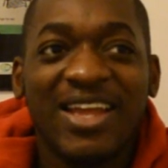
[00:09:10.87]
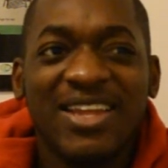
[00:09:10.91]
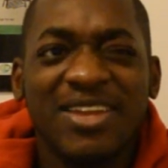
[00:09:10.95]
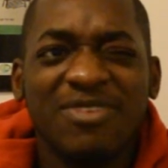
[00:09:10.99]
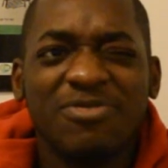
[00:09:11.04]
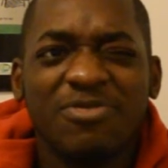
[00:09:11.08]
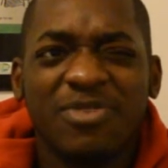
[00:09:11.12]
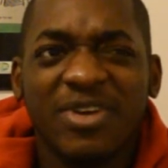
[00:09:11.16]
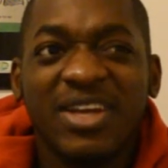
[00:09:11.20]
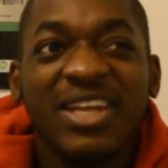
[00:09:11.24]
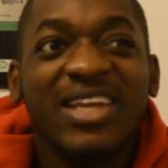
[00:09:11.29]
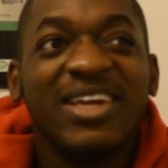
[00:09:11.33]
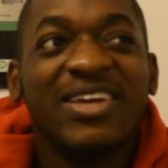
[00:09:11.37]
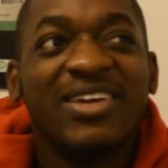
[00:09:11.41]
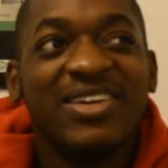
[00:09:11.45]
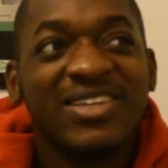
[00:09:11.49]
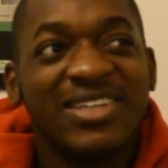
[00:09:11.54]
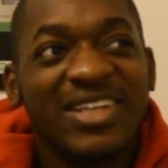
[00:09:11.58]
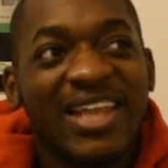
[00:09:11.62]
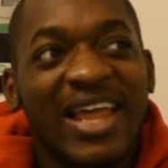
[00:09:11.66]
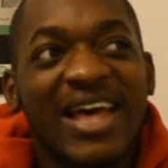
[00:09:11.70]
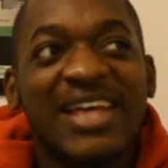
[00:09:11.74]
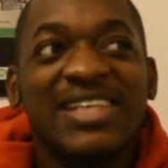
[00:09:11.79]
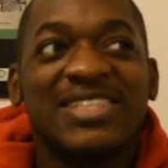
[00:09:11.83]
and a
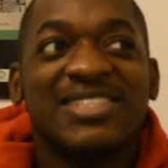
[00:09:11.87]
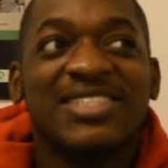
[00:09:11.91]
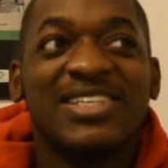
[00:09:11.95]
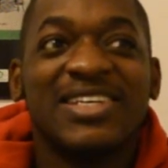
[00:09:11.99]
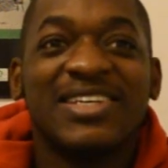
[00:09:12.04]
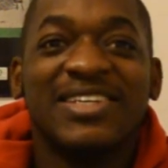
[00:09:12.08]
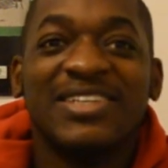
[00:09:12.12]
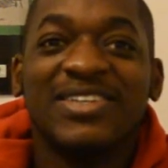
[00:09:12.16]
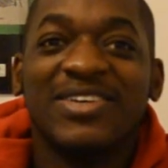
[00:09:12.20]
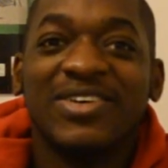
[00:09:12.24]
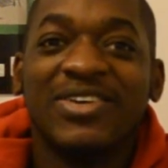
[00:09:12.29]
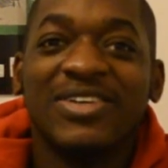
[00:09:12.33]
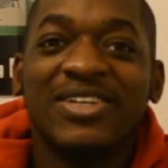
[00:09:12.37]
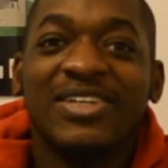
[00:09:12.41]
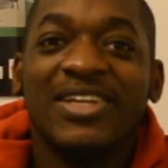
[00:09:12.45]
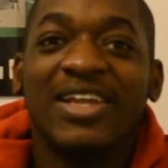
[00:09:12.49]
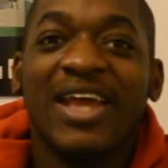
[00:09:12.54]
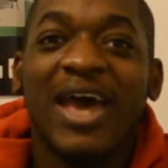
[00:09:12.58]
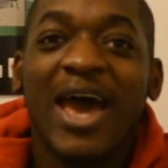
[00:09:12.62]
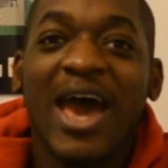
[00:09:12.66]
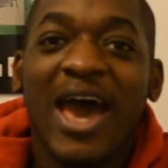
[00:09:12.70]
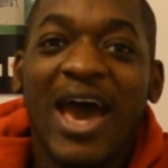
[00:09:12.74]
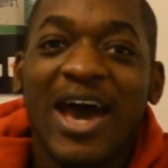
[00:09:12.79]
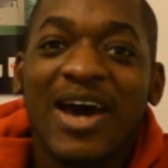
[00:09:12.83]
really good lesson
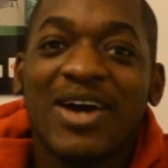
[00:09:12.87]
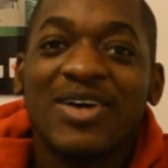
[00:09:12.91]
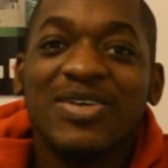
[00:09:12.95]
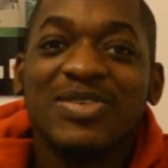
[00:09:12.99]
on